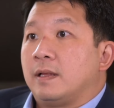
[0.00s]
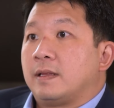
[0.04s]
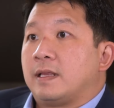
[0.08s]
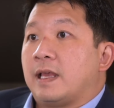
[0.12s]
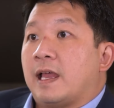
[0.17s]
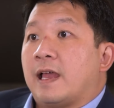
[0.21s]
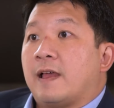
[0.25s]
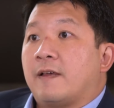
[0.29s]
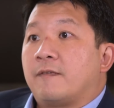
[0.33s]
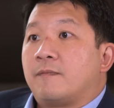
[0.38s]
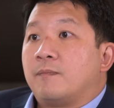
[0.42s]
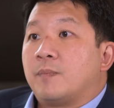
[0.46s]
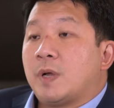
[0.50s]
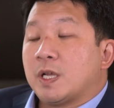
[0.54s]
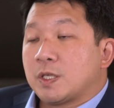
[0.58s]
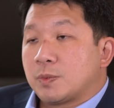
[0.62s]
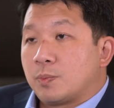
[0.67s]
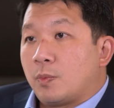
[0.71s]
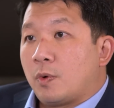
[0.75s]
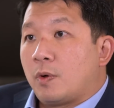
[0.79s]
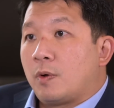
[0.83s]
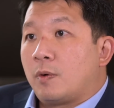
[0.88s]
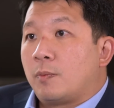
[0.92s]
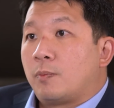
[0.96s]
they have much
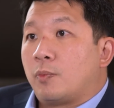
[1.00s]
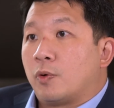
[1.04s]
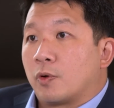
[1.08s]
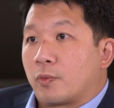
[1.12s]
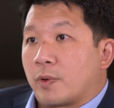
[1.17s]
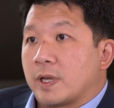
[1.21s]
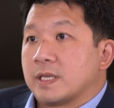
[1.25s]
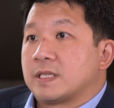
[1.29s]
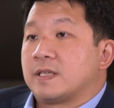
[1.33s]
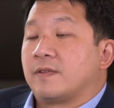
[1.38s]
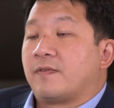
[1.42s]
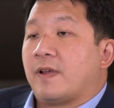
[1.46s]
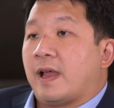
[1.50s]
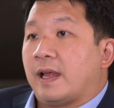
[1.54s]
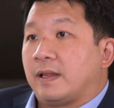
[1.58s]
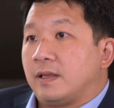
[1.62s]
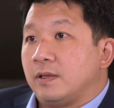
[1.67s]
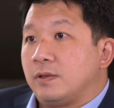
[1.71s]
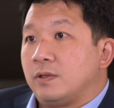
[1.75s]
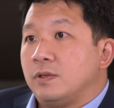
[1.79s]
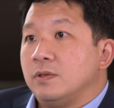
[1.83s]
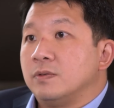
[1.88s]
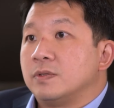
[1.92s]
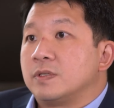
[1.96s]
more progressive
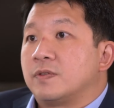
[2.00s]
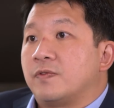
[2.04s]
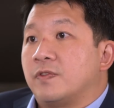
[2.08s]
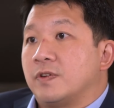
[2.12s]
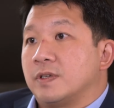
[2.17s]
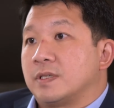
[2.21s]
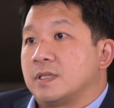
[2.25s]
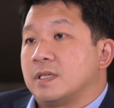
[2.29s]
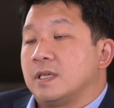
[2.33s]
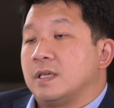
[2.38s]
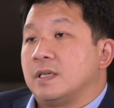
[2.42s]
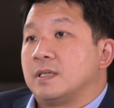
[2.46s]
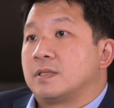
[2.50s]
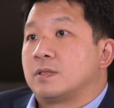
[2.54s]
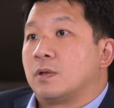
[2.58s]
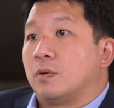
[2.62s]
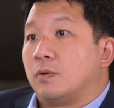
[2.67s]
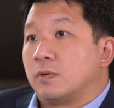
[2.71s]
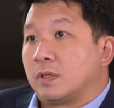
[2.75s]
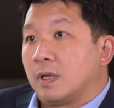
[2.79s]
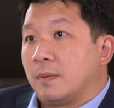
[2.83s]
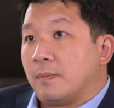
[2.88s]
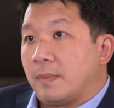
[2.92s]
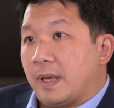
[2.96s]
attitudes versus
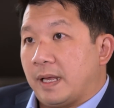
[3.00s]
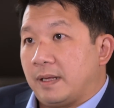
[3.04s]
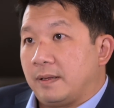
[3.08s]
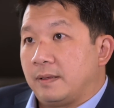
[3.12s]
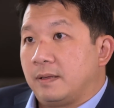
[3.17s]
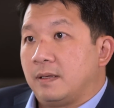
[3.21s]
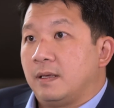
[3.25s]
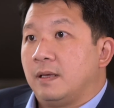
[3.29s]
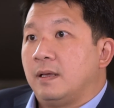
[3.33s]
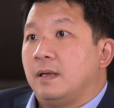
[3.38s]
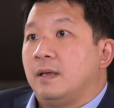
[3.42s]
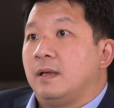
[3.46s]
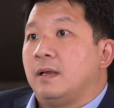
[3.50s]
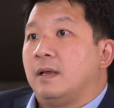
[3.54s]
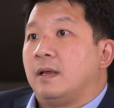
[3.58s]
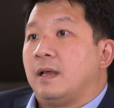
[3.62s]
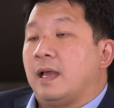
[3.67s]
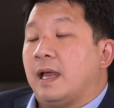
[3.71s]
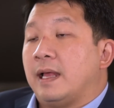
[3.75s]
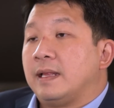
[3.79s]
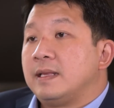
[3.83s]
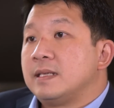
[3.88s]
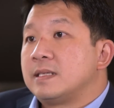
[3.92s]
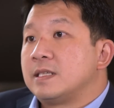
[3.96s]
older men.
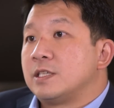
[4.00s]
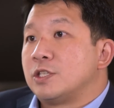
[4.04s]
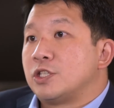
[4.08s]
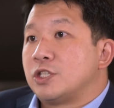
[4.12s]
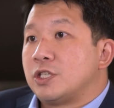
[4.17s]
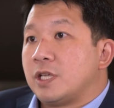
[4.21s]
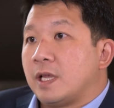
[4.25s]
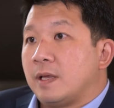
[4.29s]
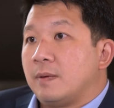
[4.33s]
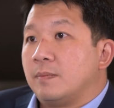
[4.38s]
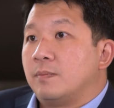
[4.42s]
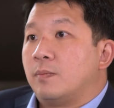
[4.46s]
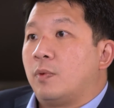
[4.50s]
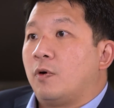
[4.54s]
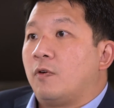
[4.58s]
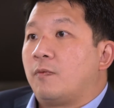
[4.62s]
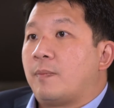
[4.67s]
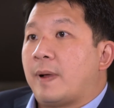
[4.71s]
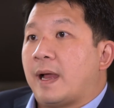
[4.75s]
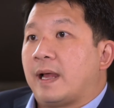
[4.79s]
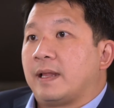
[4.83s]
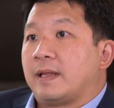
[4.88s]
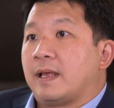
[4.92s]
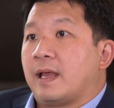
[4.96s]
And this is shaped both
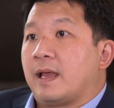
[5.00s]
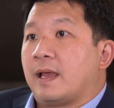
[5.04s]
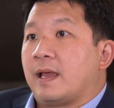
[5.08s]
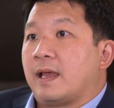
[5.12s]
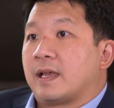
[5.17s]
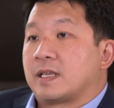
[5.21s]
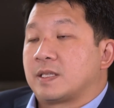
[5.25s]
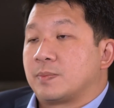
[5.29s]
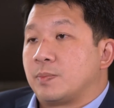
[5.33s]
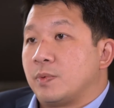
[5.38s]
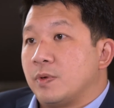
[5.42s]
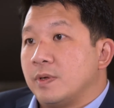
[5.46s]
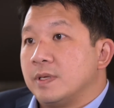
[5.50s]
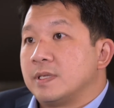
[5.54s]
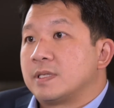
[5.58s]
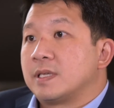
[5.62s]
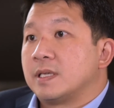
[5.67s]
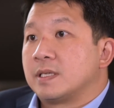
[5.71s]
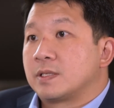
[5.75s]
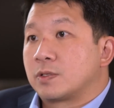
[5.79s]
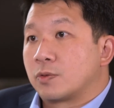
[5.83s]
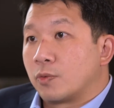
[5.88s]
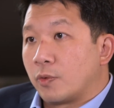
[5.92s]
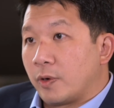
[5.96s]
by their
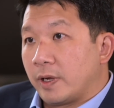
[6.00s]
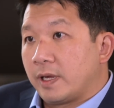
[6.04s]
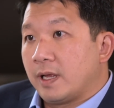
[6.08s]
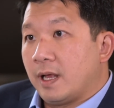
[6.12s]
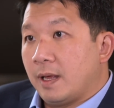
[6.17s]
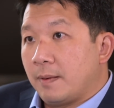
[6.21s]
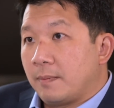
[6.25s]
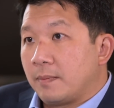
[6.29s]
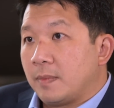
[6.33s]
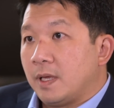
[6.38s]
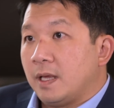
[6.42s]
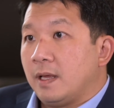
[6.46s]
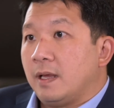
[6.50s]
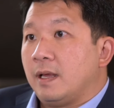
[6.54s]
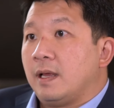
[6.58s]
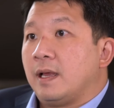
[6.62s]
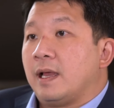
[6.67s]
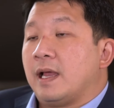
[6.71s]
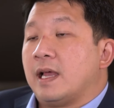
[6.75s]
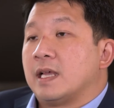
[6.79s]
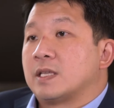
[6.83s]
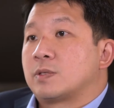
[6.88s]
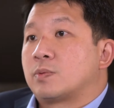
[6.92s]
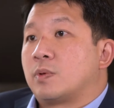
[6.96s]
experiences growing up
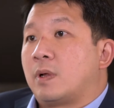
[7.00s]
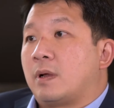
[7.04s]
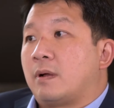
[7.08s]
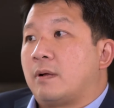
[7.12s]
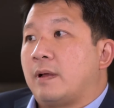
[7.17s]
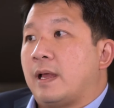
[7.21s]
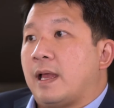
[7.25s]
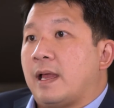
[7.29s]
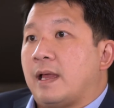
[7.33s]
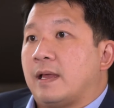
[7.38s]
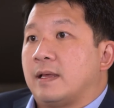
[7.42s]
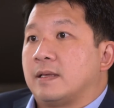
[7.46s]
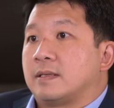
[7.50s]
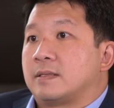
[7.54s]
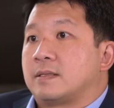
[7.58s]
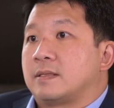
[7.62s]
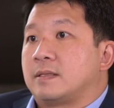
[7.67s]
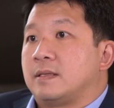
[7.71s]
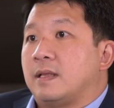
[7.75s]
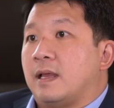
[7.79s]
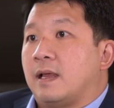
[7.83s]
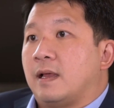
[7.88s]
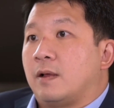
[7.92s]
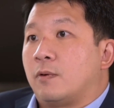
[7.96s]
as well as
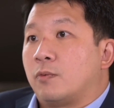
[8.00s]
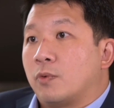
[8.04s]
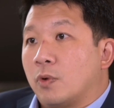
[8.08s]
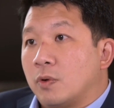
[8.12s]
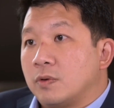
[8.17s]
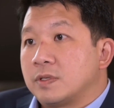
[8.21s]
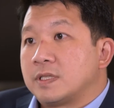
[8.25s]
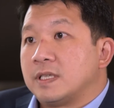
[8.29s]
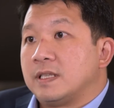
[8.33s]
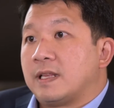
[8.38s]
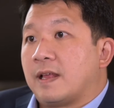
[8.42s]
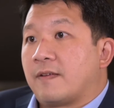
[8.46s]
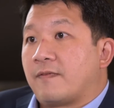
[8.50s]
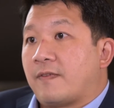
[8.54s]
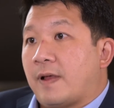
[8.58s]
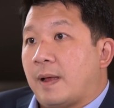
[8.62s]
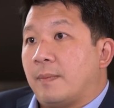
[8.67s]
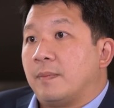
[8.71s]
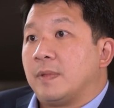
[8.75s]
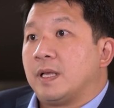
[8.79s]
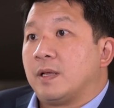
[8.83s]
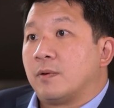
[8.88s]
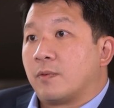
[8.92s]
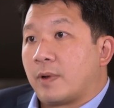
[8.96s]
their roles in their
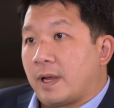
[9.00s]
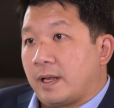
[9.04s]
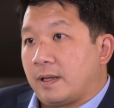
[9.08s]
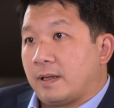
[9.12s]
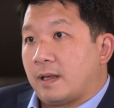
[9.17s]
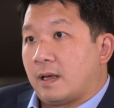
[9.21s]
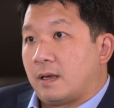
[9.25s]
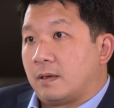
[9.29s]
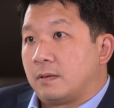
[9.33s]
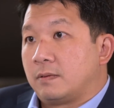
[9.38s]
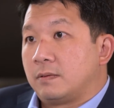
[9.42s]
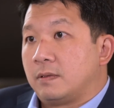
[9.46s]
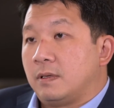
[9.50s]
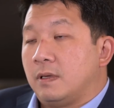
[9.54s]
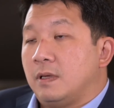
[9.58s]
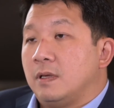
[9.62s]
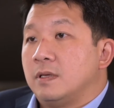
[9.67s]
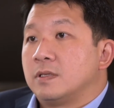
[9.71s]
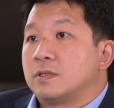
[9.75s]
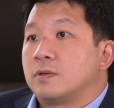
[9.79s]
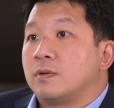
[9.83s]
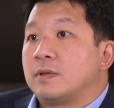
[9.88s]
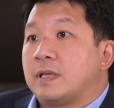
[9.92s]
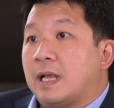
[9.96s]
family right now.
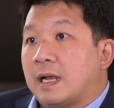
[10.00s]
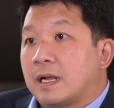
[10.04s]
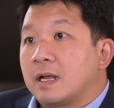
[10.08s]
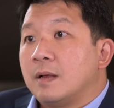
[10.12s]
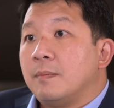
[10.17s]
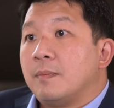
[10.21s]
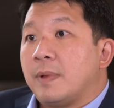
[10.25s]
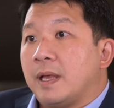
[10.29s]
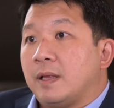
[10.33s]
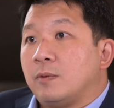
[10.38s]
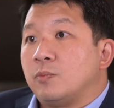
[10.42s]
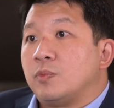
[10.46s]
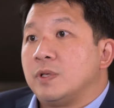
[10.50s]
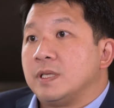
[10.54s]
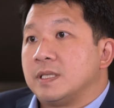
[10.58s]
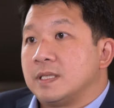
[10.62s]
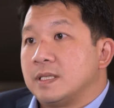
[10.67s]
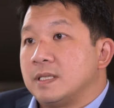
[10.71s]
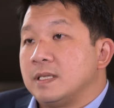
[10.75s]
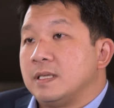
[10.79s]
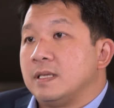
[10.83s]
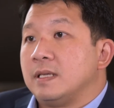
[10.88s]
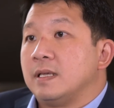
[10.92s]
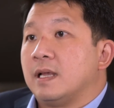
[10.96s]
So younger men we
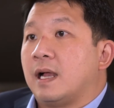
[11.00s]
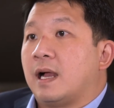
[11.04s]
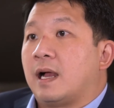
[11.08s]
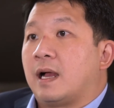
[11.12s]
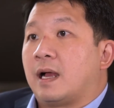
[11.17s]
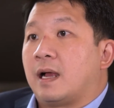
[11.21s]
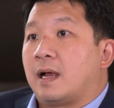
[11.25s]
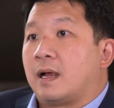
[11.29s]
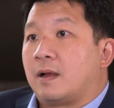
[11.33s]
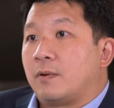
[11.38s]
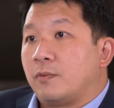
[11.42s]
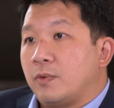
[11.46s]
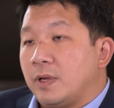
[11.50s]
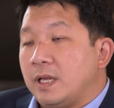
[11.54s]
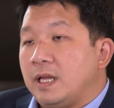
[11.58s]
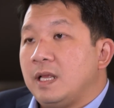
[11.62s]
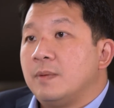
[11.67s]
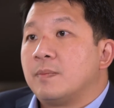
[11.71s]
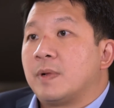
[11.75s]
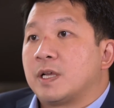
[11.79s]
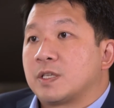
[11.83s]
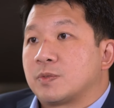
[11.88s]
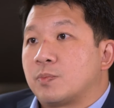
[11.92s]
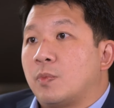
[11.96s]
see are really
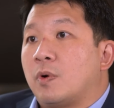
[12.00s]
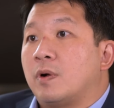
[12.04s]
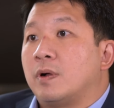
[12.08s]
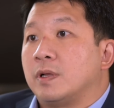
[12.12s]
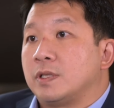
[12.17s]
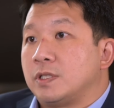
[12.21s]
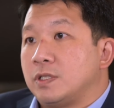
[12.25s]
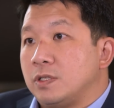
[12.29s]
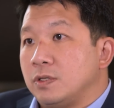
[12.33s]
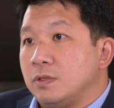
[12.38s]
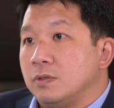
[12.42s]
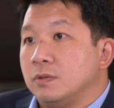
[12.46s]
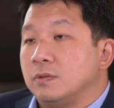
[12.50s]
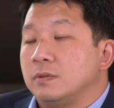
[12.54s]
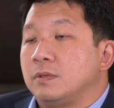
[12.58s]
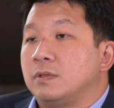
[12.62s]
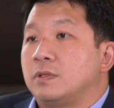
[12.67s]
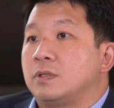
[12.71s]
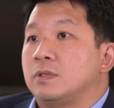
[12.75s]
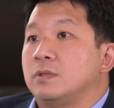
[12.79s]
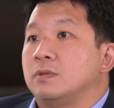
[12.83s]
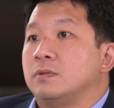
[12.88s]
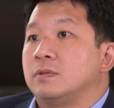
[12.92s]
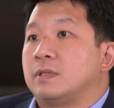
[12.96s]
much more attuned
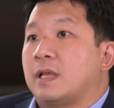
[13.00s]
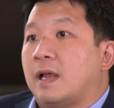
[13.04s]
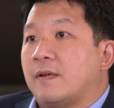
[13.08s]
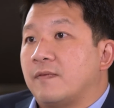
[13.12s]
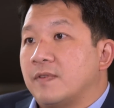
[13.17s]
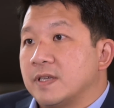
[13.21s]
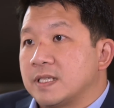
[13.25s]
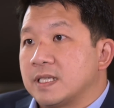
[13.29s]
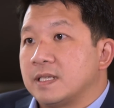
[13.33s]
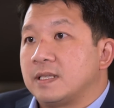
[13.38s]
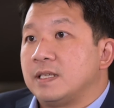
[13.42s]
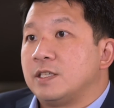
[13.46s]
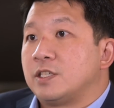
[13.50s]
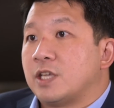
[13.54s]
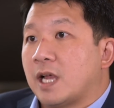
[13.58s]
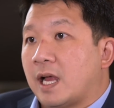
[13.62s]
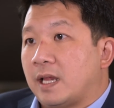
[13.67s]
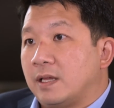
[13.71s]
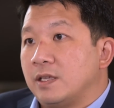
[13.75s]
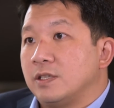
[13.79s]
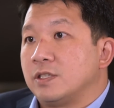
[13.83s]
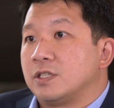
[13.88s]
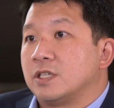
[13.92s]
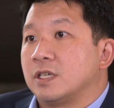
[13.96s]
to diversity
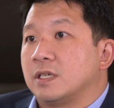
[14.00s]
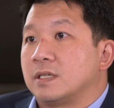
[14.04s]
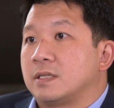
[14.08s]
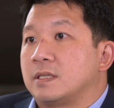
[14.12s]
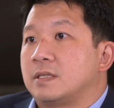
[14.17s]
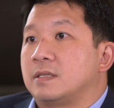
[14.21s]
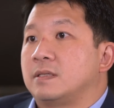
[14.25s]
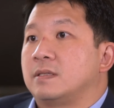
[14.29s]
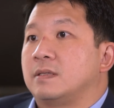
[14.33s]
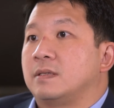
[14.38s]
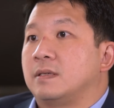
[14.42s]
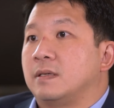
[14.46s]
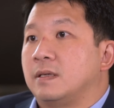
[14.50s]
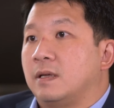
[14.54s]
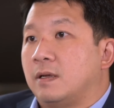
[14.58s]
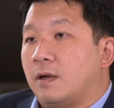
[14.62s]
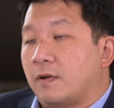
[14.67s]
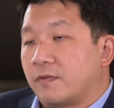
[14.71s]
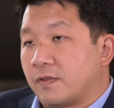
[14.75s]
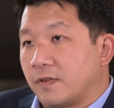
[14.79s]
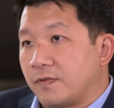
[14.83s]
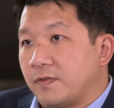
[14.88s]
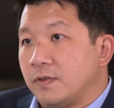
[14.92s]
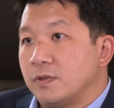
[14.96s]
challenges
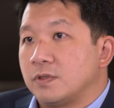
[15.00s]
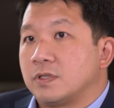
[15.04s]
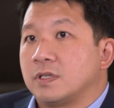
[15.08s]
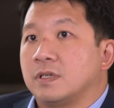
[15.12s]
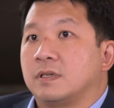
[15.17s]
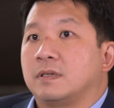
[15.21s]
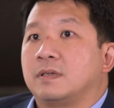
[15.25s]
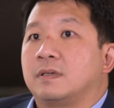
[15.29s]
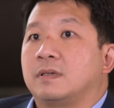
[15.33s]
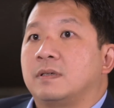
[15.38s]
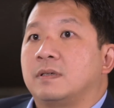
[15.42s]
of the future.